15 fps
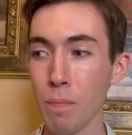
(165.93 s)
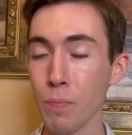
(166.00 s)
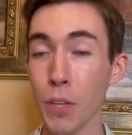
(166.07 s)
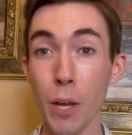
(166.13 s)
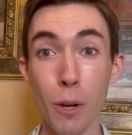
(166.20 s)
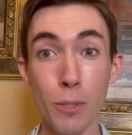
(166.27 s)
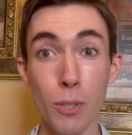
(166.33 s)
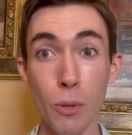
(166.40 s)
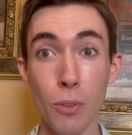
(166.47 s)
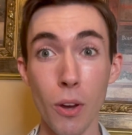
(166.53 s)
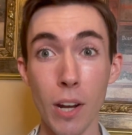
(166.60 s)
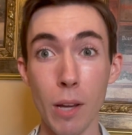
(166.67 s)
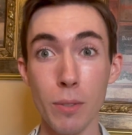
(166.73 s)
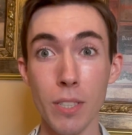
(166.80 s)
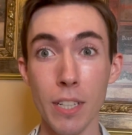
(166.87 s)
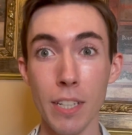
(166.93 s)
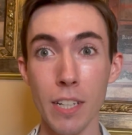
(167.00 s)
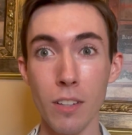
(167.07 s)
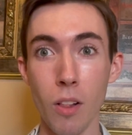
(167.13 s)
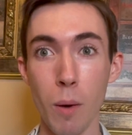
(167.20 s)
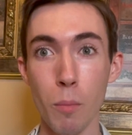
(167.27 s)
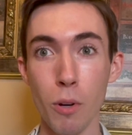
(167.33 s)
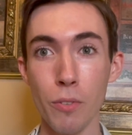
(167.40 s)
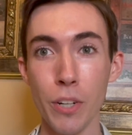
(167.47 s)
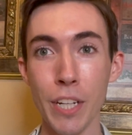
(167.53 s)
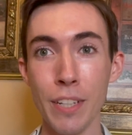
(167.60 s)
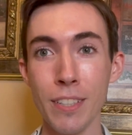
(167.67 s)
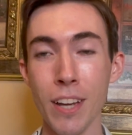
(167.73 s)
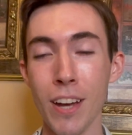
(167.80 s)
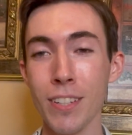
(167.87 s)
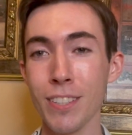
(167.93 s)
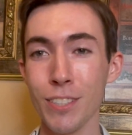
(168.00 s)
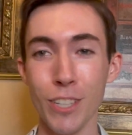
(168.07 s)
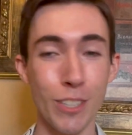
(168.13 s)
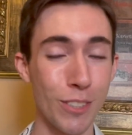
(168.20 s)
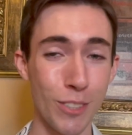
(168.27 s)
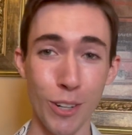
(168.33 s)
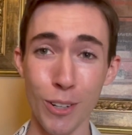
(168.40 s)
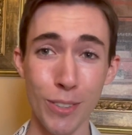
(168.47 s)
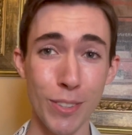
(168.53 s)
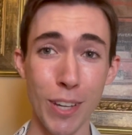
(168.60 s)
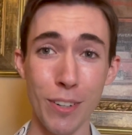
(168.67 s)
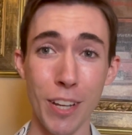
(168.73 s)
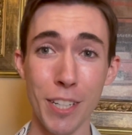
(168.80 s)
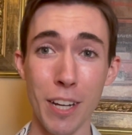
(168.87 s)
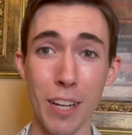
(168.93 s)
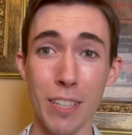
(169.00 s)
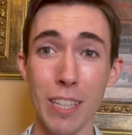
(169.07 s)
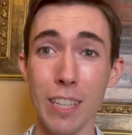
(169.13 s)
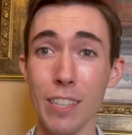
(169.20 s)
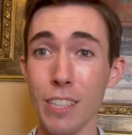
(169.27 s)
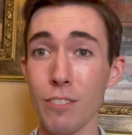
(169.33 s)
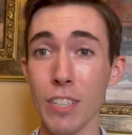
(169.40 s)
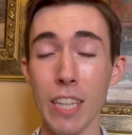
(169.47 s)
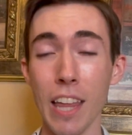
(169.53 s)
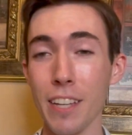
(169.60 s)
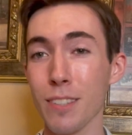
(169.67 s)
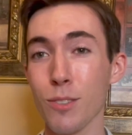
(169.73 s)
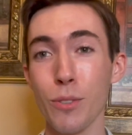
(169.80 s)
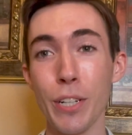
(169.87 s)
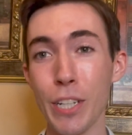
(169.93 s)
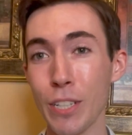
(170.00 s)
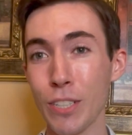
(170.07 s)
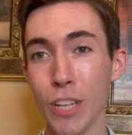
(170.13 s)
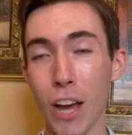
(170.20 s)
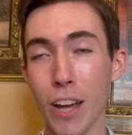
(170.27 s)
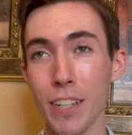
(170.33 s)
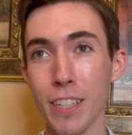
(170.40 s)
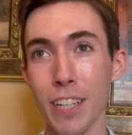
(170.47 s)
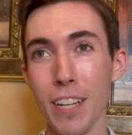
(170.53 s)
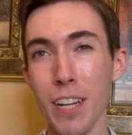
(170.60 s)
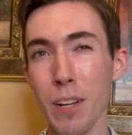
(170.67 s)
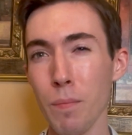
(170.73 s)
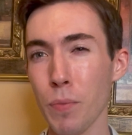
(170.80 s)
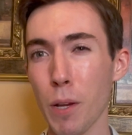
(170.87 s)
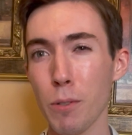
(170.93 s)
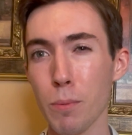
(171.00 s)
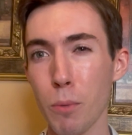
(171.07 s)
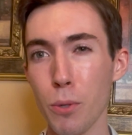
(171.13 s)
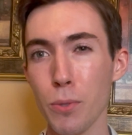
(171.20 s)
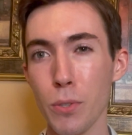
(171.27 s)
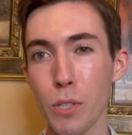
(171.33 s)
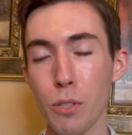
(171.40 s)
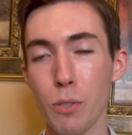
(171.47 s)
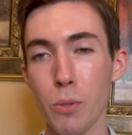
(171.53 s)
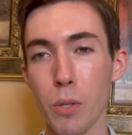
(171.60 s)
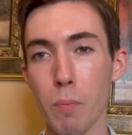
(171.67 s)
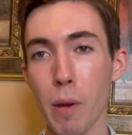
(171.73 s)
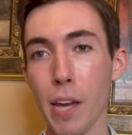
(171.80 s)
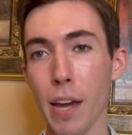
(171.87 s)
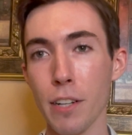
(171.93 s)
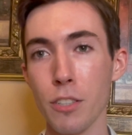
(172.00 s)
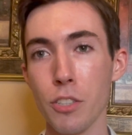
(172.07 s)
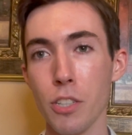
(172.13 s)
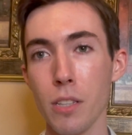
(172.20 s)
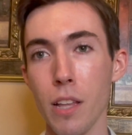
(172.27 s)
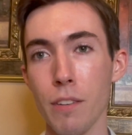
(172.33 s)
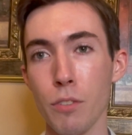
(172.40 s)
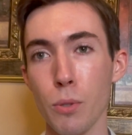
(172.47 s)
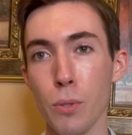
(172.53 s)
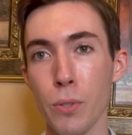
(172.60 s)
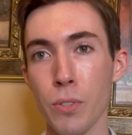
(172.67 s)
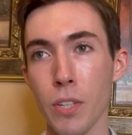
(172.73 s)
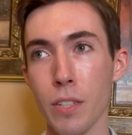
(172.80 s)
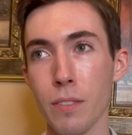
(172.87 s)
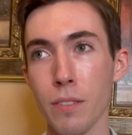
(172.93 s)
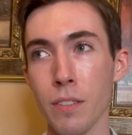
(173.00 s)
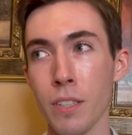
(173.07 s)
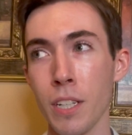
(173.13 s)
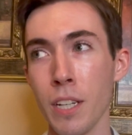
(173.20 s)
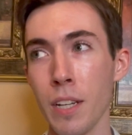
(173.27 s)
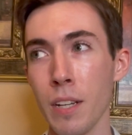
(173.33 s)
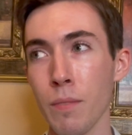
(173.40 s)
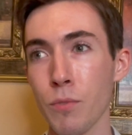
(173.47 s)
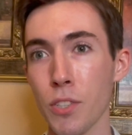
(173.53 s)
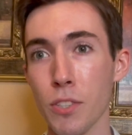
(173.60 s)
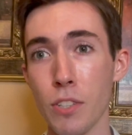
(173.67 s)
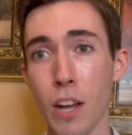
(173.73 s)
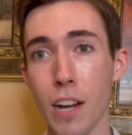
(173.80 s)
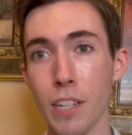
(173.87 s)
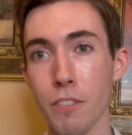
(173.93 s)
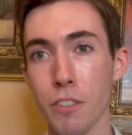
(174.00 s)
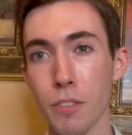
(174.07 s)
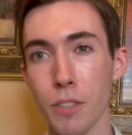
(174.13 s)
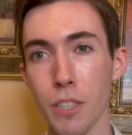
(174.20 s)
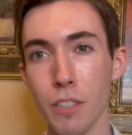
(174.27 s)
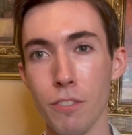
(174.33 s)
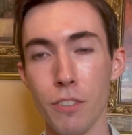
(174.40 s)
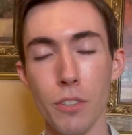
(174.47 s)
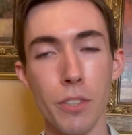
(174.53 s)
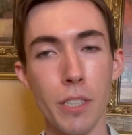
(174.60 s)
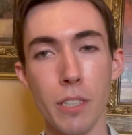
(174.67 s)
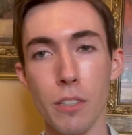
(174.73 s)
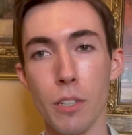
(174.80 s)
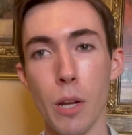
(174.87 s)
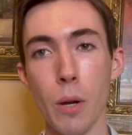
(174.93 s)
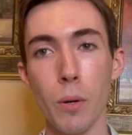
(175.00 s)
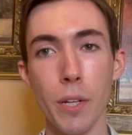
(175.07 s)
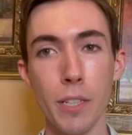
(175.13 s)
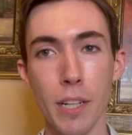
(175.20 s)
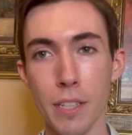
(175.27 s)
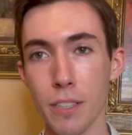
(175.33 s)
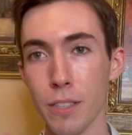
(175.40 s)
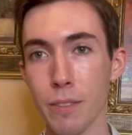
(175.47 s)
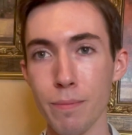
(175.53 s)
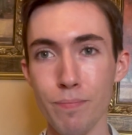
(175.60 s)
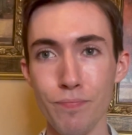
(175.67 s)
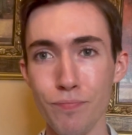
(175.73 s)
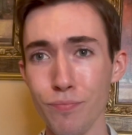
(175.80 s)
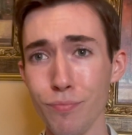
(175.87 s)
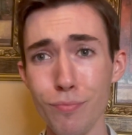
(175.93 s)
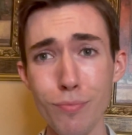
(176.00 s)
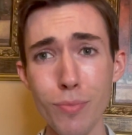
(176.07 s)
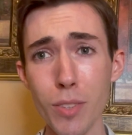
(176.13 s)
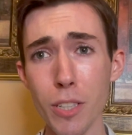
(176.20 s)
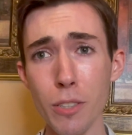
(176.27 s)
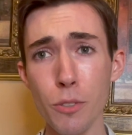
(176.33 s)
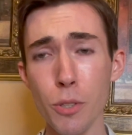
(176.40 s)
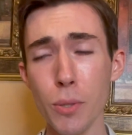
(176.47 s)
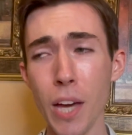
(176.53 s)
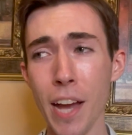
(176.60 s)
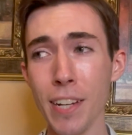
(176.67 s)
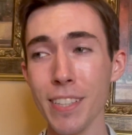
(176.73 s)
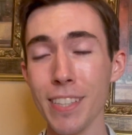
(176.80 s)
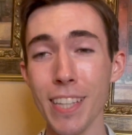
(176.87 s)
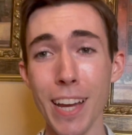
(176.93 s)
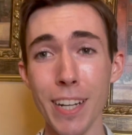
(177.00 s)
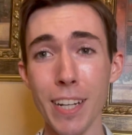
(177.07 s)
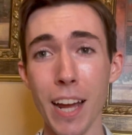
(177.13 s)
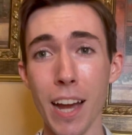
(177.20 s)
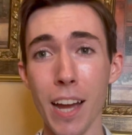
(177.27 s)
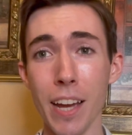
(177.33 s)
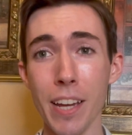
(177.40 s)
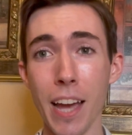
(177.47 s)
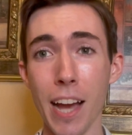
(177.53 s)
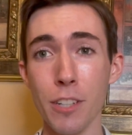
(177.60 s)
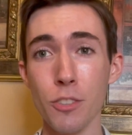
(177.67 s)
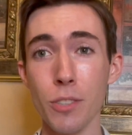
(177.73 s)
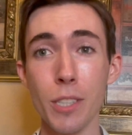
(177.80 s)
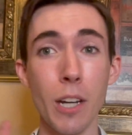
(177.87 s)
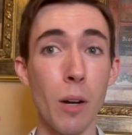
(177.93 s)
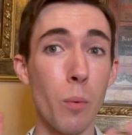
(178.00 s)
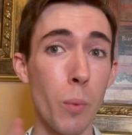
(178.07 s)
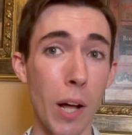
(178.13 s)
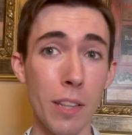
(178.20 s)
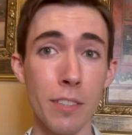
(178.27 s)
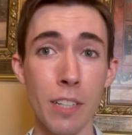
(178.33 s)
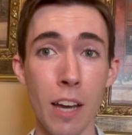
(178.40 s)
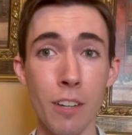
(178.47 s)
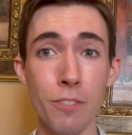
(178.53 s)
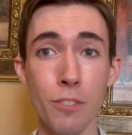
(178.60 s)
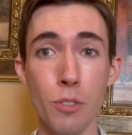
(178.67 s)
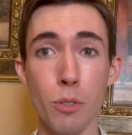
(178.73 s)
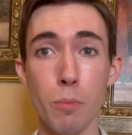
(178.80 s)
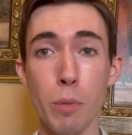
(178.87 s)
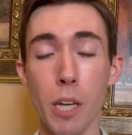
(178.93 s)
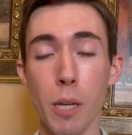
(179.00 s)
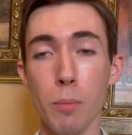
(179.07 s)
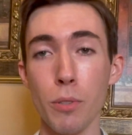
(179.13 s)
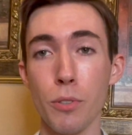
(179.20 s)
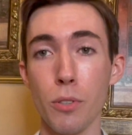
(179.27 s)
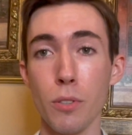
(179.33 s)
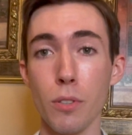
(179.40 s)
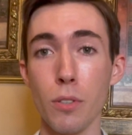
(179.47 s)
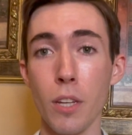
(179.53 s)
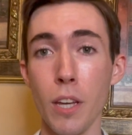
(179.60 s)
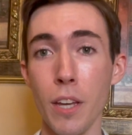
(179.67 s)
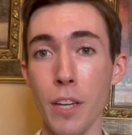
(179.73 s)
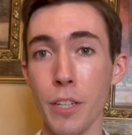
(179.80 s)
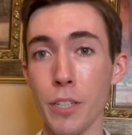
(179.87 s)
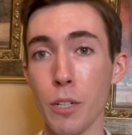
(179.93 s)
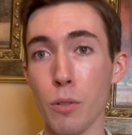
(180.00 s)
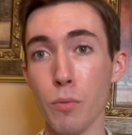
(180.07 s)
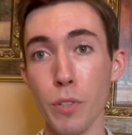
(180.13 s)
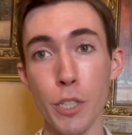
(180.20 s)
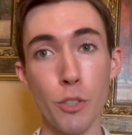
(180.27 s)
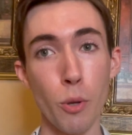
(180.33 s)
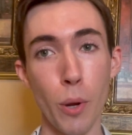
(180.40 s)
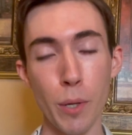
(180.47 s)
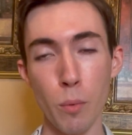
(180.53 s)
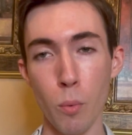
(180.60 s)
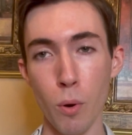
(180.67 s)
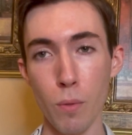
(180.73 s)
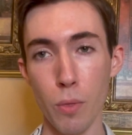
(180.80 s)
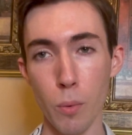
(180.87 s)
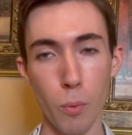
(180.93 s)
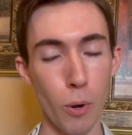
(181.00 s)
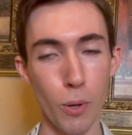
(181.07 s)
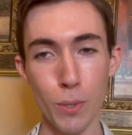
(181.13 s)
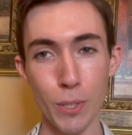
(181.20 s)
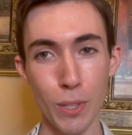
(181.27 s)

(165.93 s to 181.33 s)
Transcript: I also thought I was going to get a lot more reading done. It turns out I got even less reading done. That was mostly to do with my energy levels and just not even really feeling, you know, like I could do that. Then I actually got well enough to be able to, you know, rejoin the world a